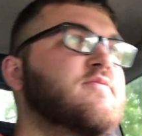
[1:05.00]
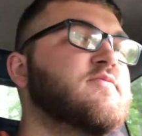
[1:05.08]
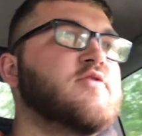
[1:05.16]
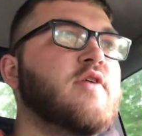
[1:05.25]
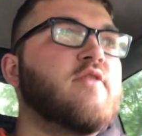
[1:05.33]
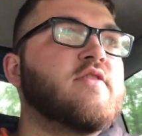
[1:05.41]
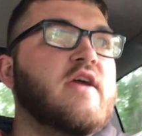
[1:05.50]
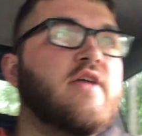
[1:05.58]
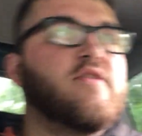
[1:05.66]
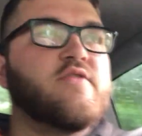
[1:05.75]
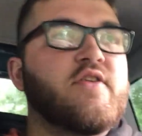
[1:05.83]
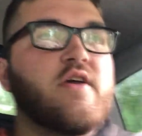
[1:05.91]
start taking
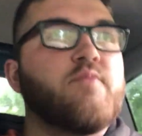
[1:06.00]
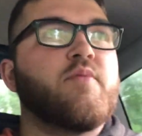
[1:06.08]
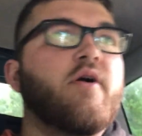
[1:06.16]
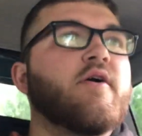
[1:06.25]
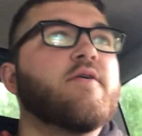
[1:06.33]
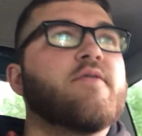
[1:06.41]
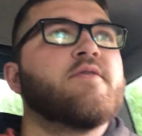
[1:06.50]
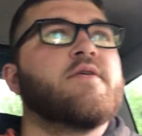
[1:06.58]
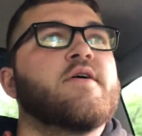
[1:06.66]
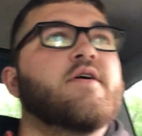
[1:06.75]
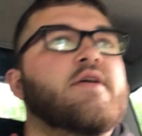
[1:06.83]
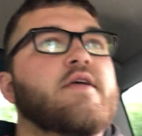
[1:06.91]
this thing apart.
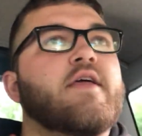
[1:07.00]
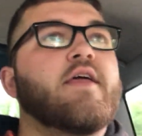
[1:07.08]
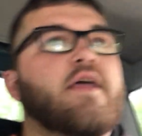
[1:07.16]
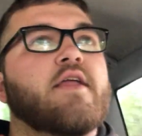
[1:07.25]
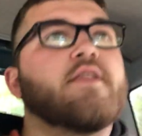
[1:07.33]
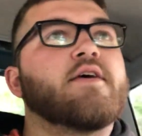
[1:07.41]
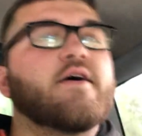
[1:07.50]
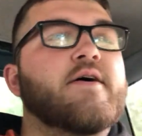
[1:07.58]
And